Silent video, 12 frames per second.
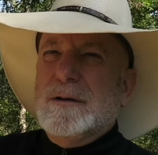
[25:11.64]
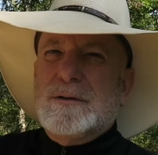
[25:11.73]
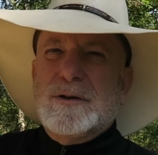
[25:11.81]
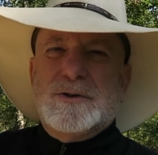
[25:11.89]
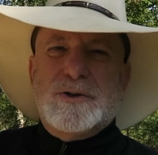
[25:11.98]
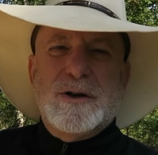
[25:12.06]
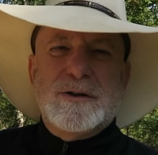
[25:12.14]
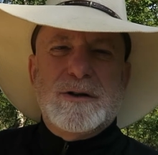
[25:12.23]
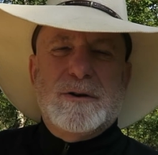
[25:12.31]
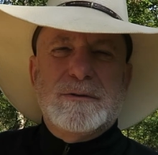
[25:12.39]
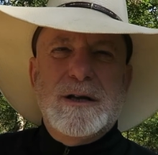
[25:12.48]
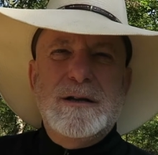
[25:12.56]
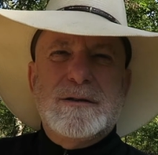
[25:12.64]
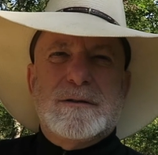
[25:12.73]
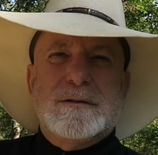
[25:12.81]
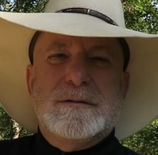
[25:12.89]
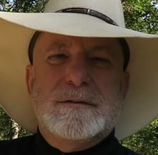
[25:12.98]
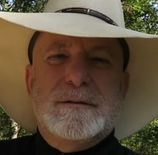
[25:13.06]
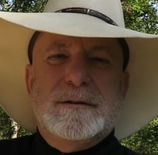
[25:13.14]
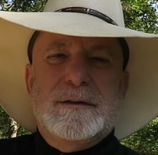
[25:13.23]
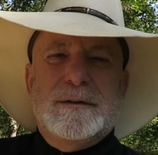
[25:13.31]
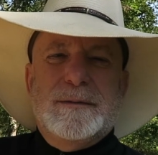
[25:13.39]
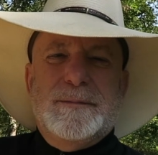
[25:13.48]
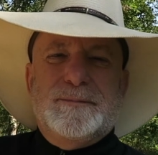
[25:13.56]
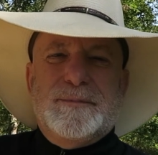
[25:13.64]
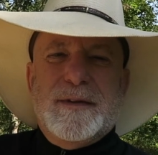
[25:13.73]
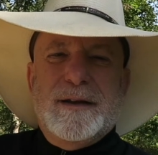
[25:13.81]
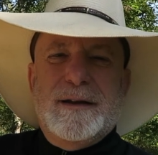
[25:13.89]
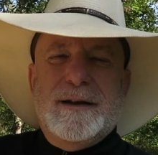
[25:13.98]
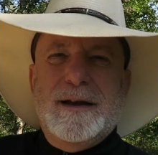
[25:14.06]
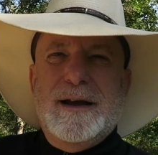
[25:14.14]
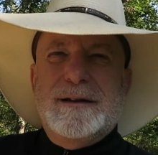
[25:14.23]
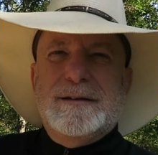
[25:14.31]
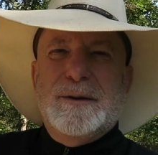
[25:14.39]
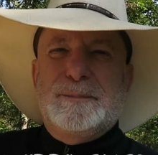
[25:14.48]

to church on Easter and